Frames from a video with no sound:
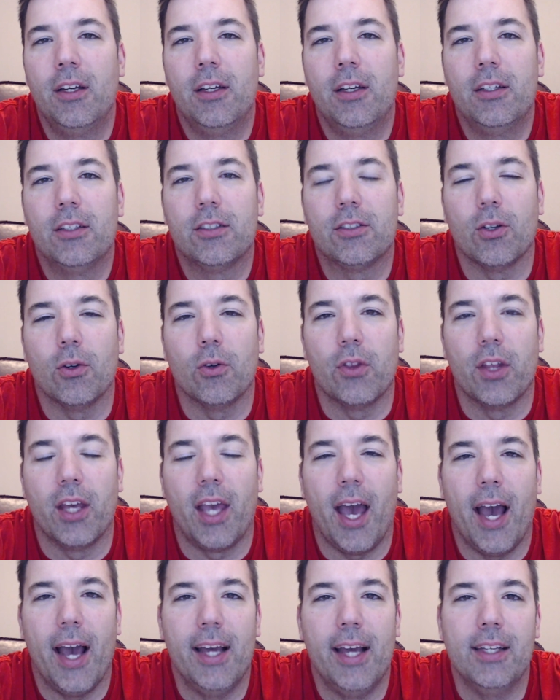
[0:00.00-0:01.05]
So the
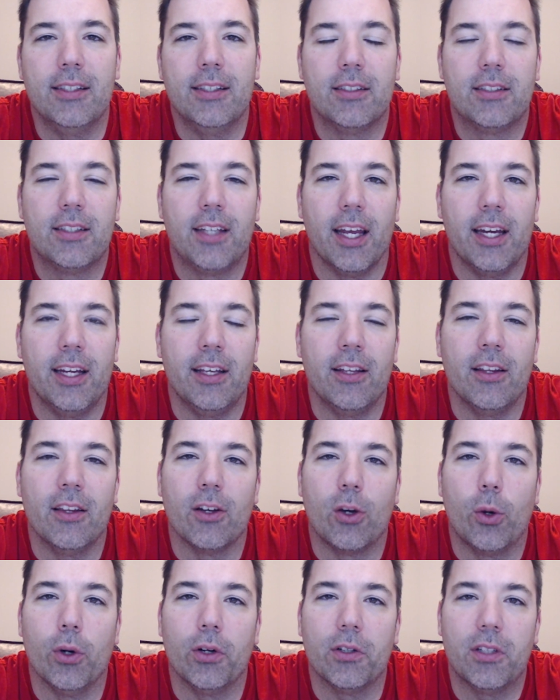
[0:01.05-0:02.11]
guys getting the
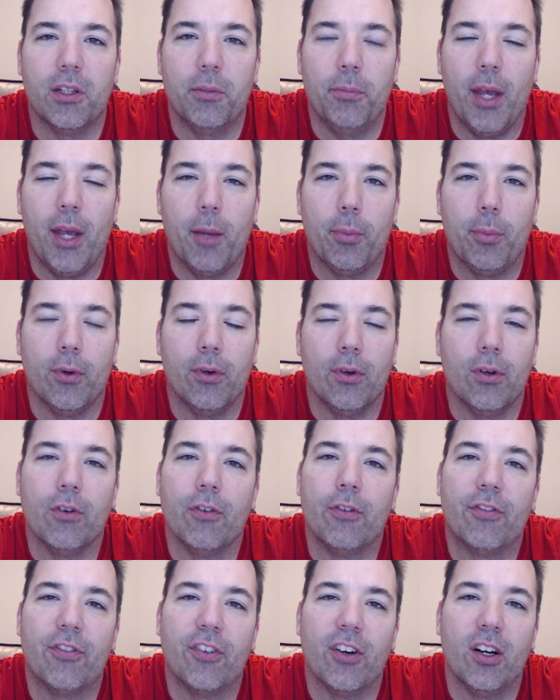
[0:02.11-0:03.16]
quilted maple
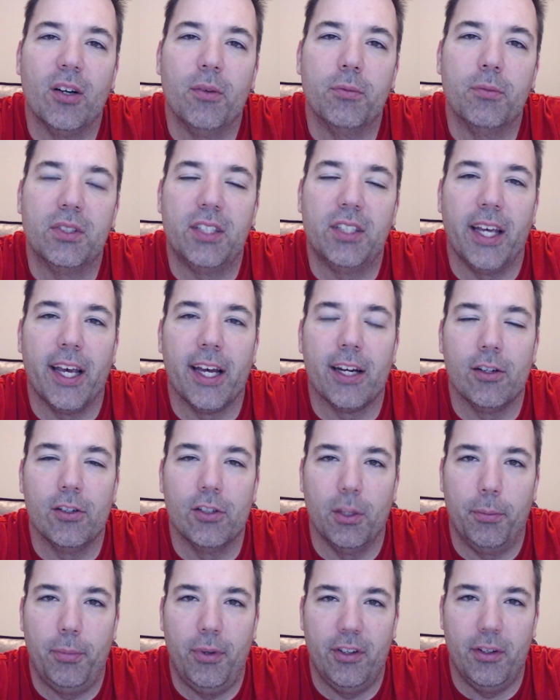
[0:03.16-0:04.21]
from Seattle and
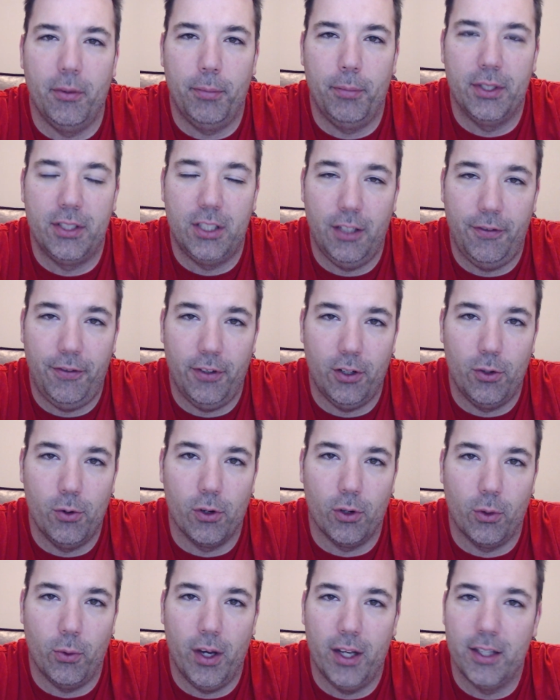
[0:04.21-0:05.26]
the Pacific
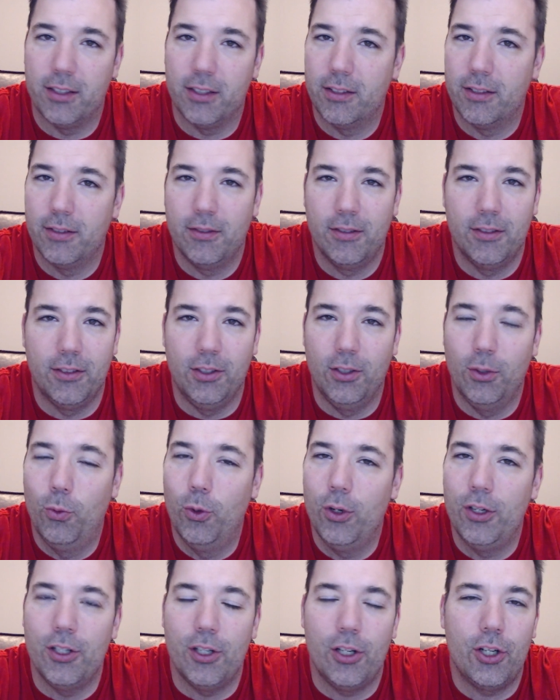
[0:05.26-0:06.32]
Northwest, you
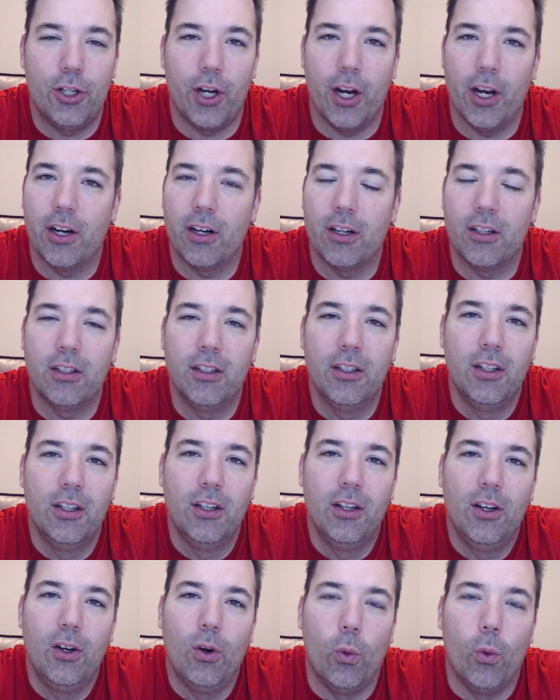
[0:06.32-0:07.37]
wouldn't share
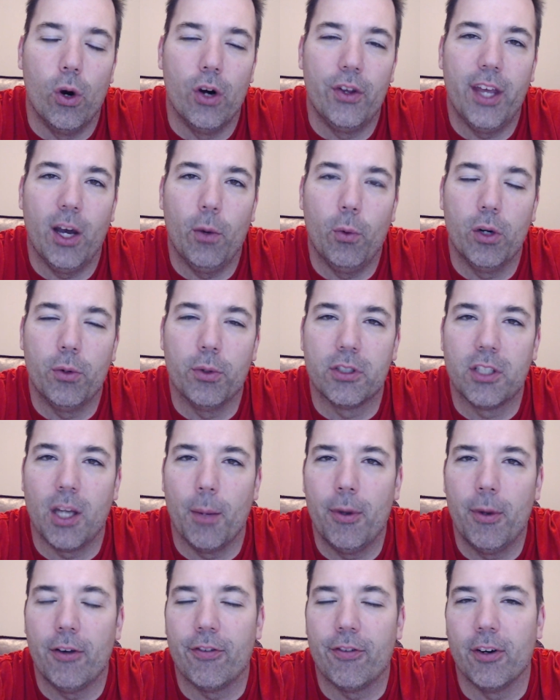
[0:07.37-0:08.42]
where that wood was
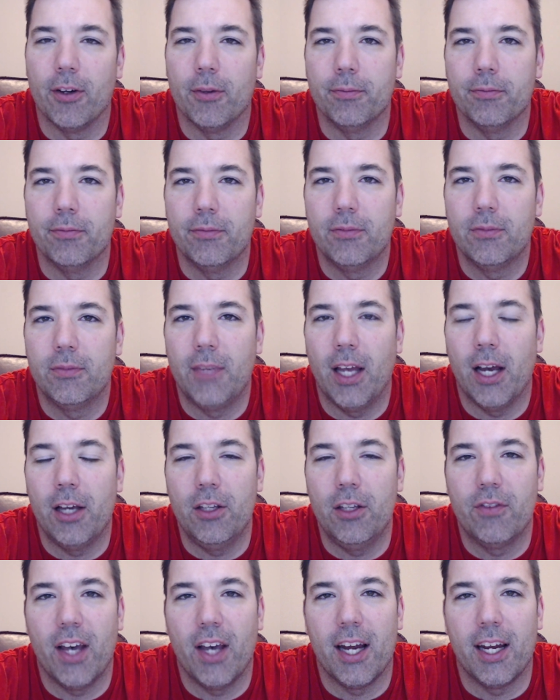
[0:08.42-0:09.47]
coming from. Now
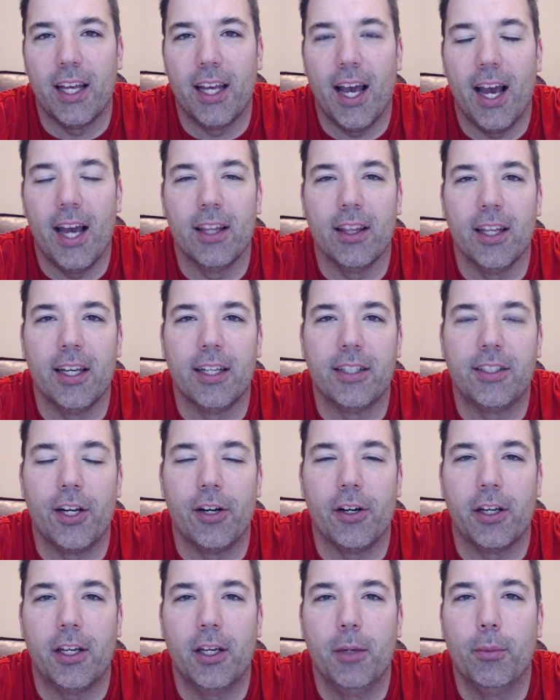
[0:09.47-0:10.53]
you've got a guy like
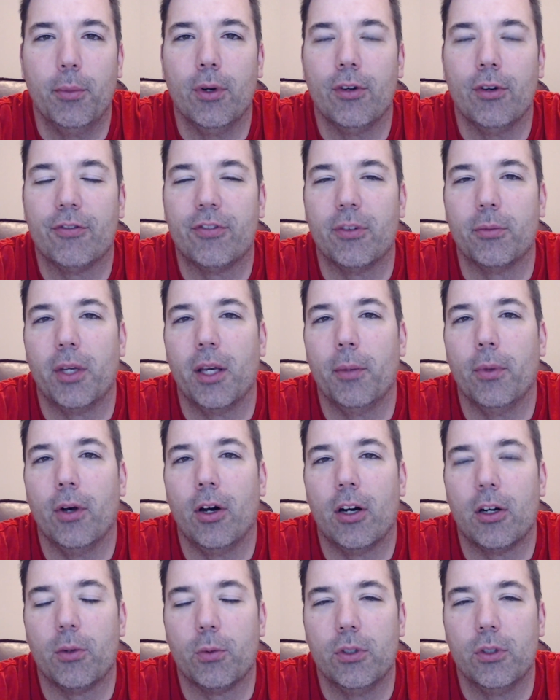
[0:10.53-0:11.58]
Derek Kimball from Kimball
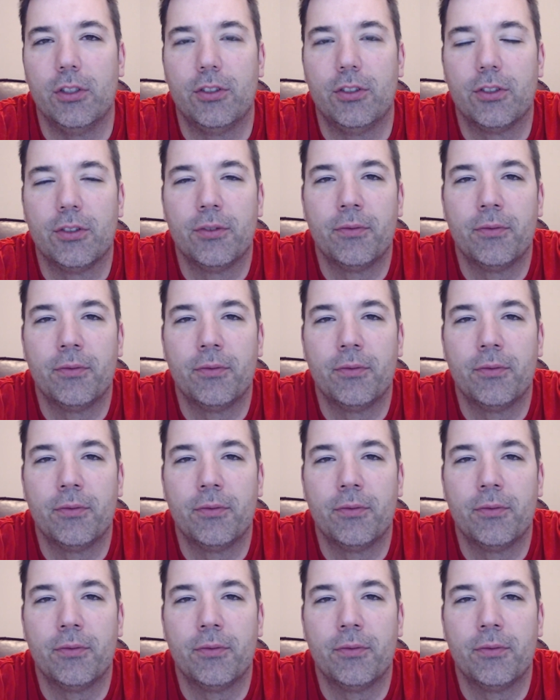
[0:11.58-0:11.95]
Hardwoods,